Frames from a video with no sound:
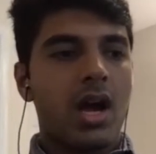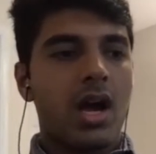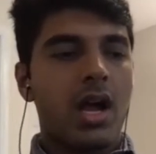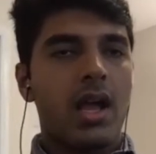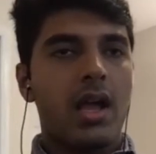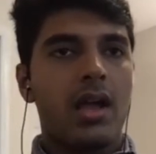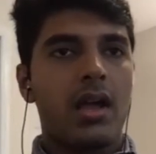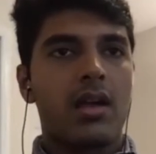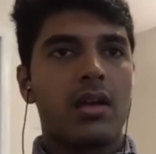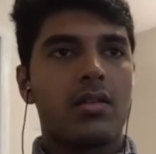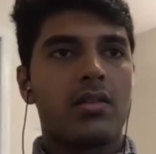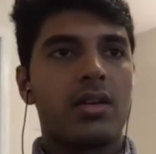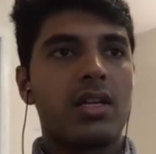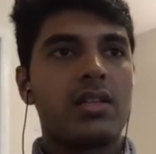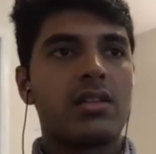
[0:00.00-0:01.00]
I
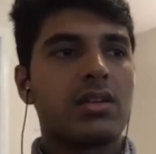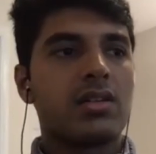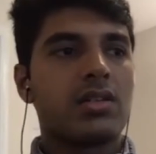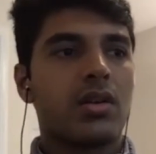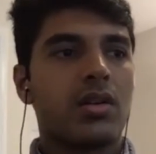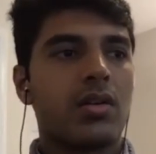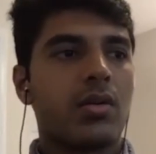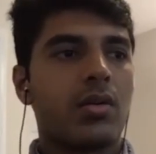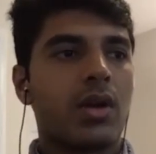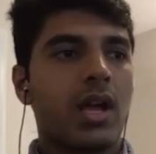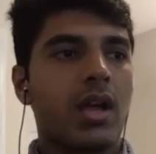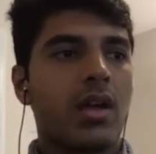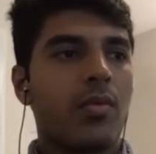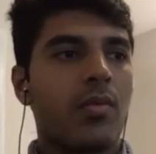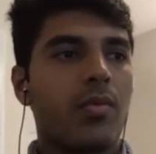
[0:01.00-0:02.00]
researched on,
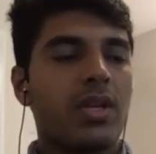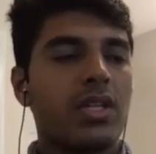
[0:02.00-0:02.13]
okay,